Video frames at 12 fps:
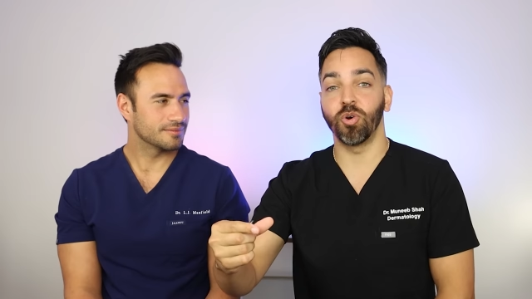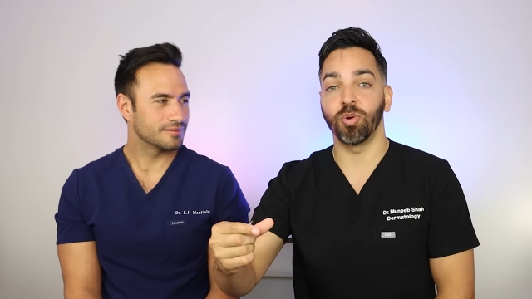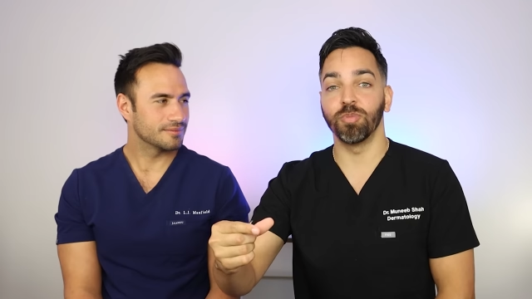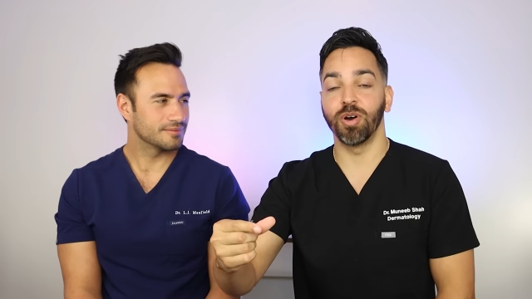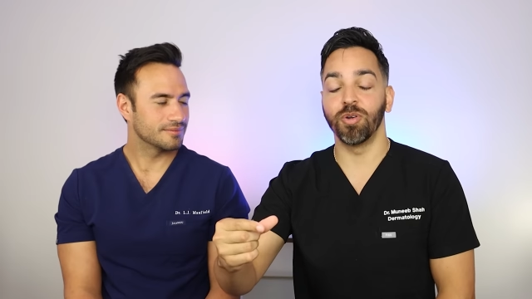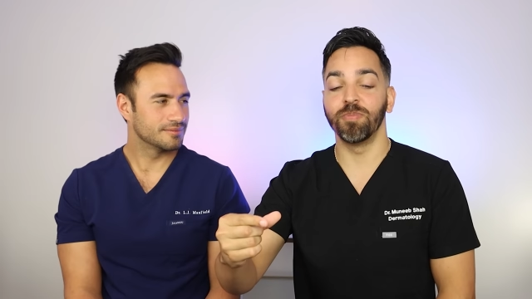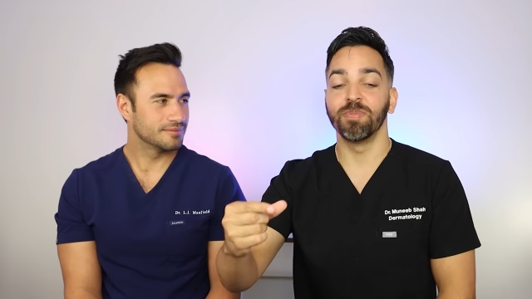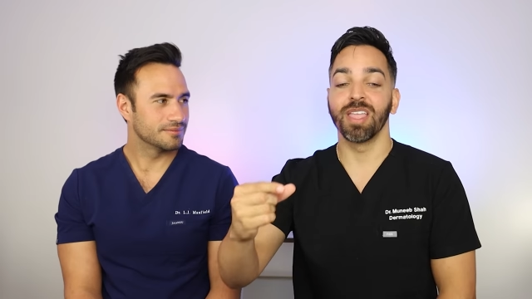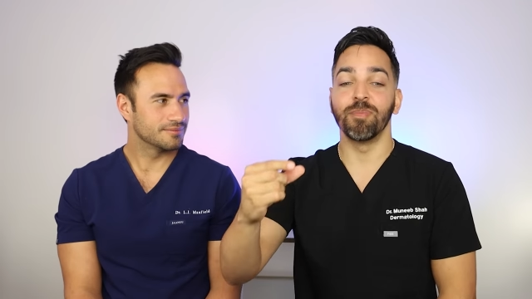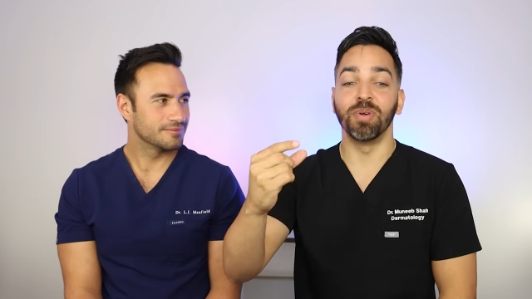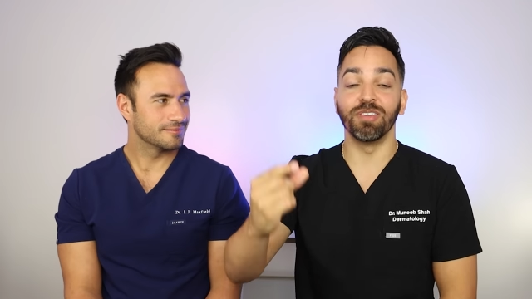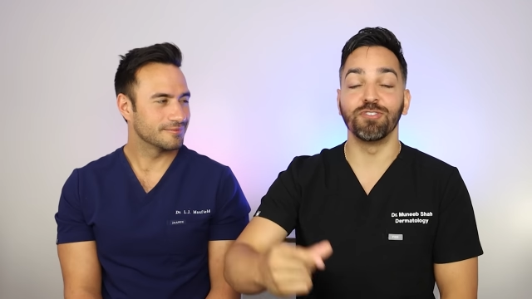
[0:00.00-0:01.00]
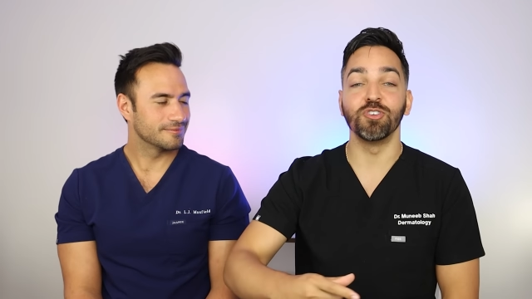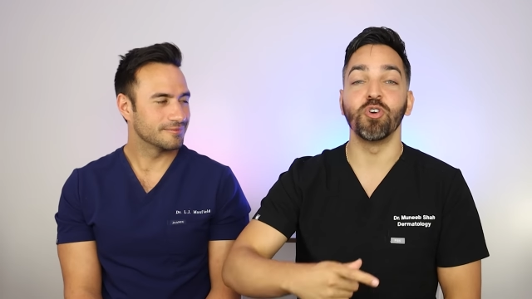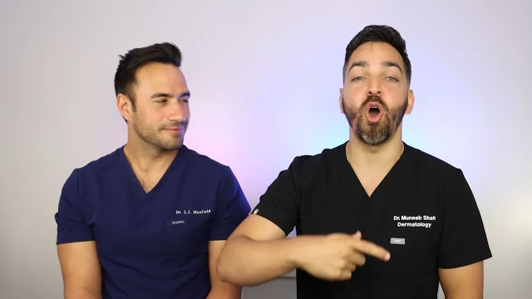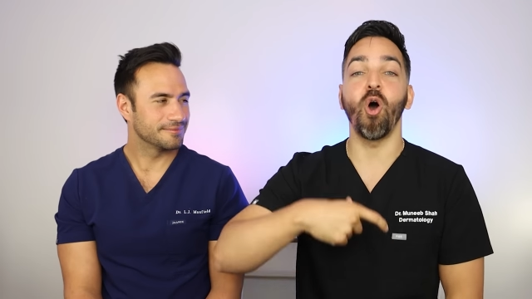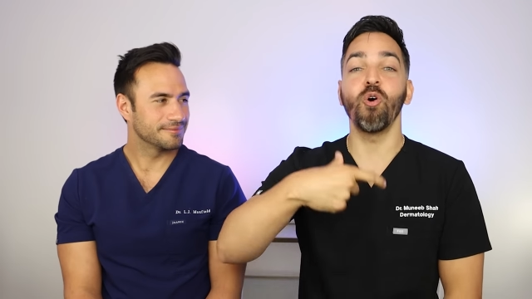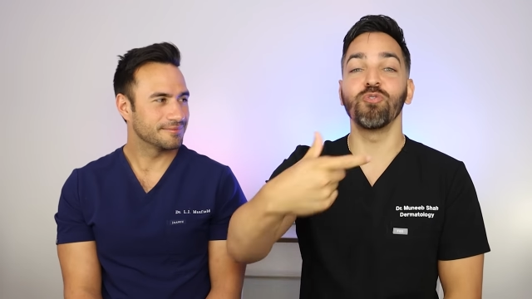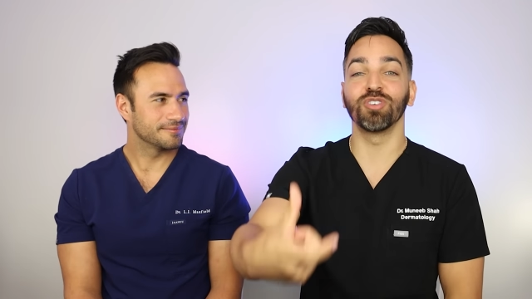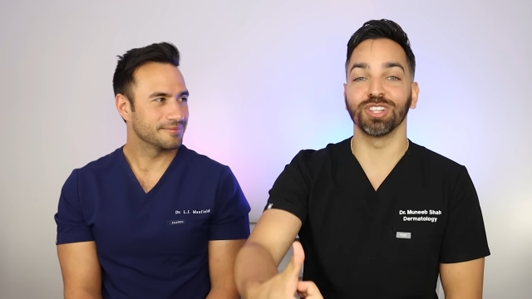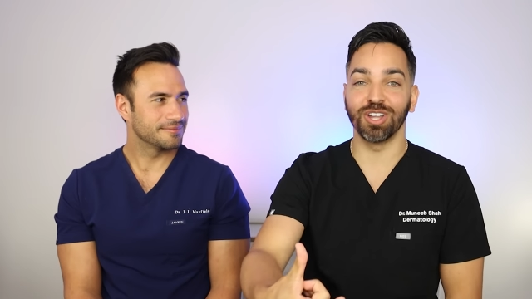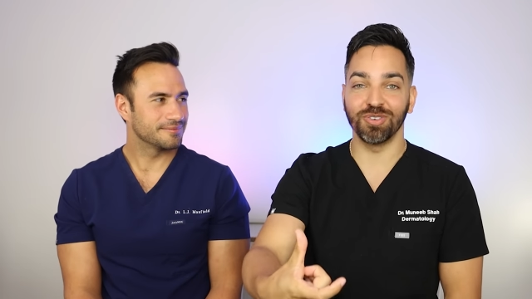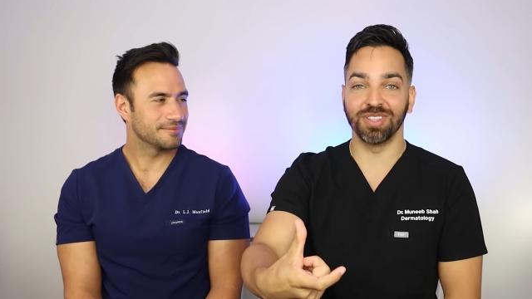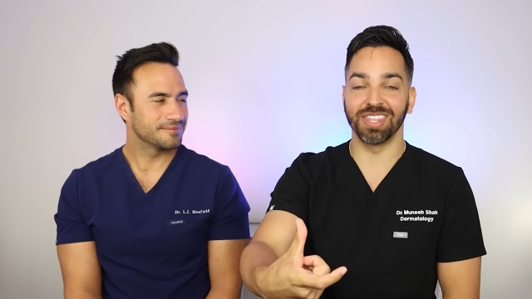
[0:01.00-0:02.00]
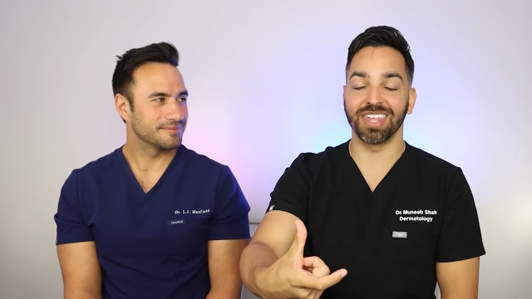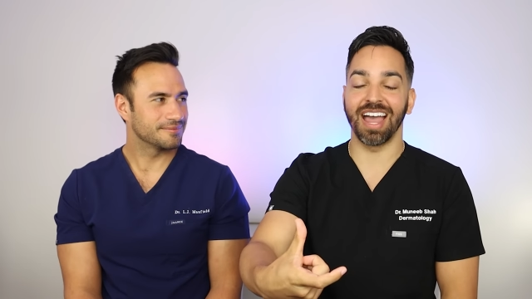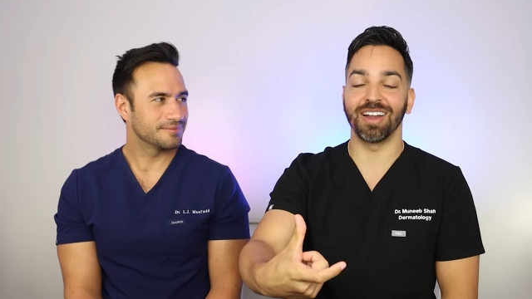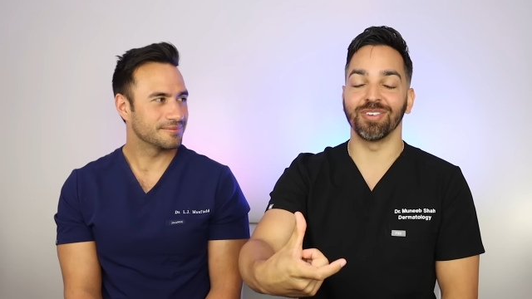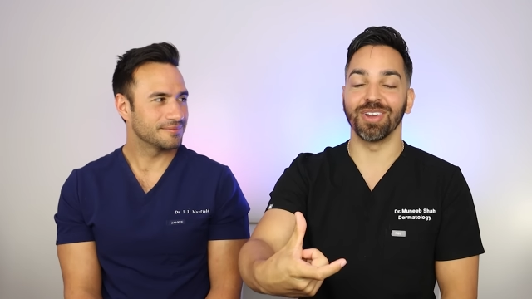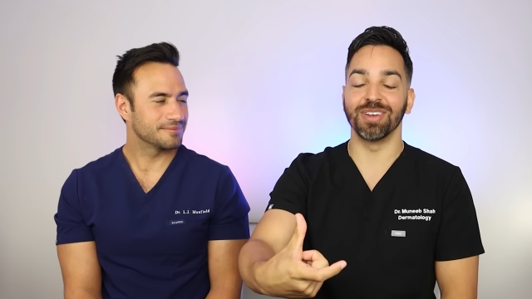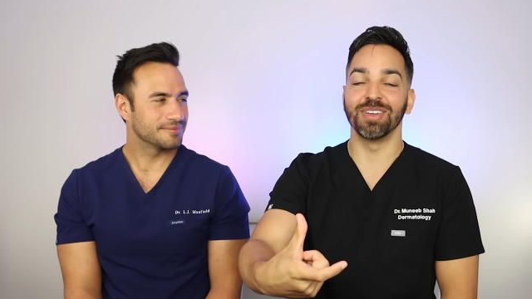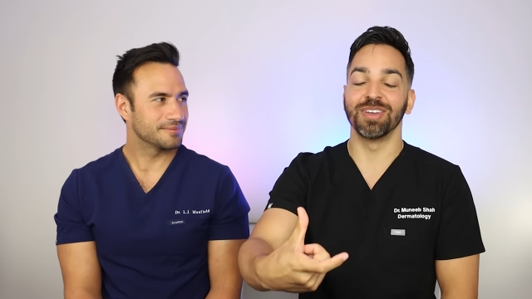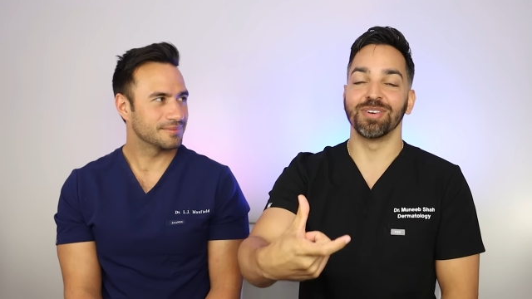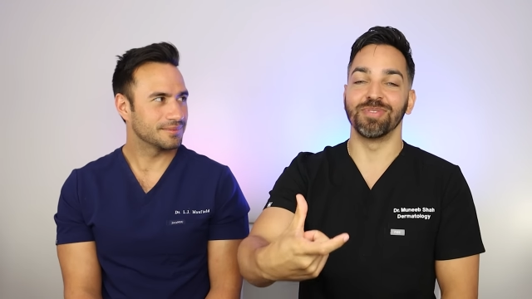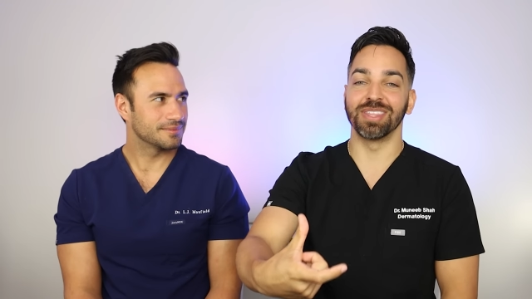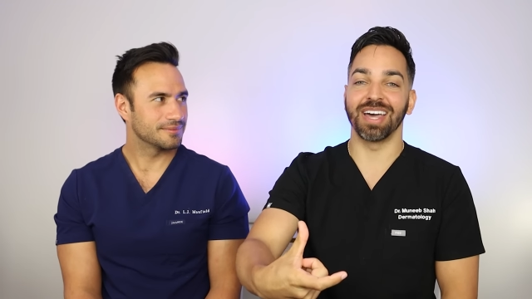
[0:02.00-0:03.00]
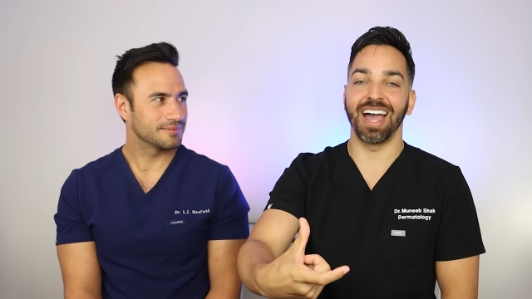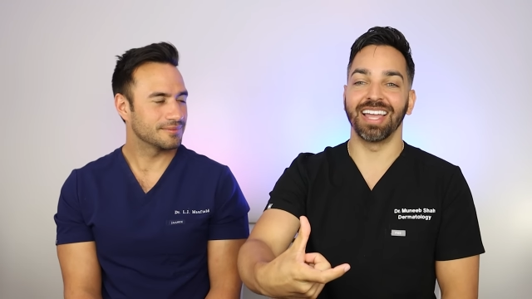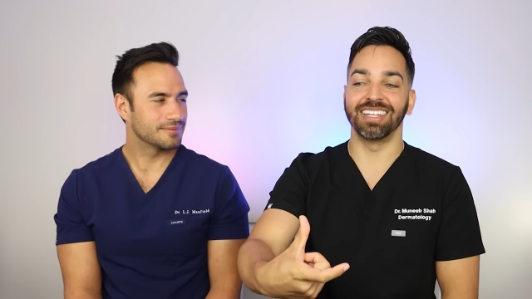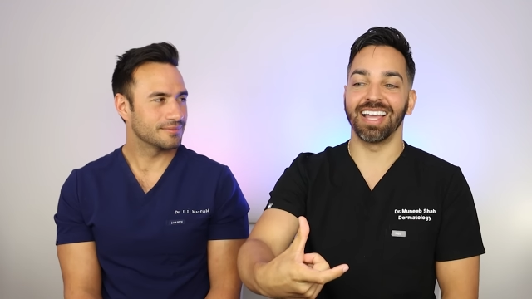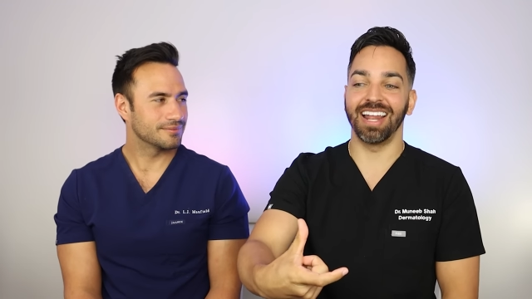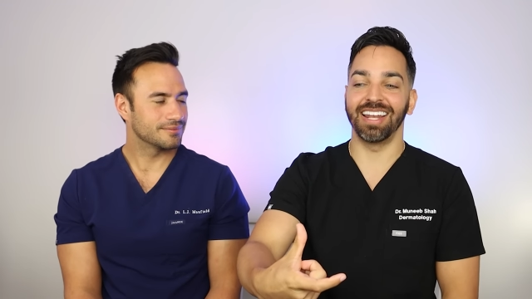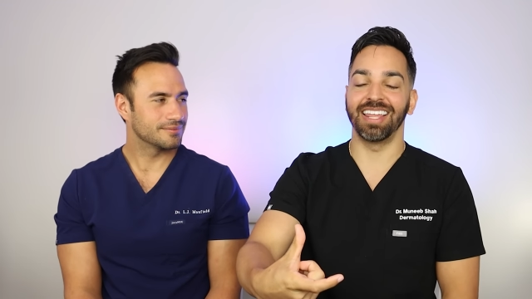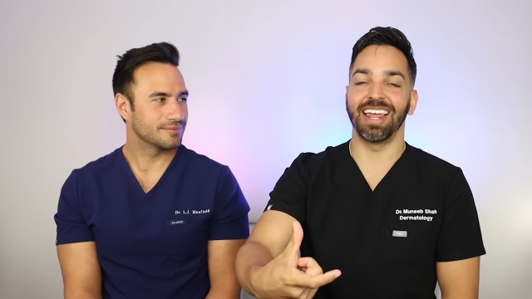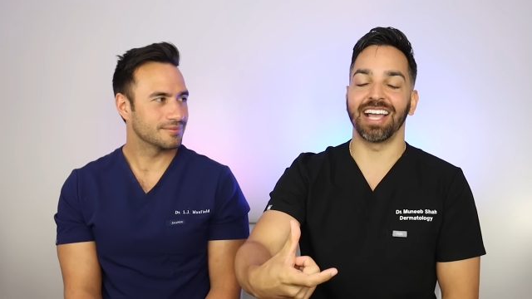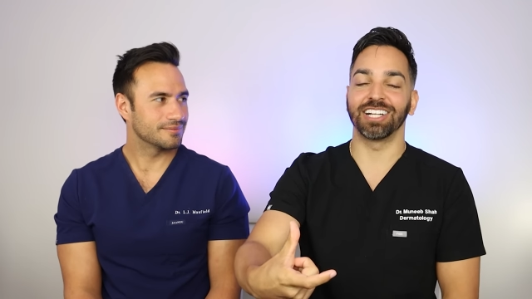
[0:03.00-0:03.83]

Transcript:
Speaker 1: hormone, but if you overload the thyroid with iodine, it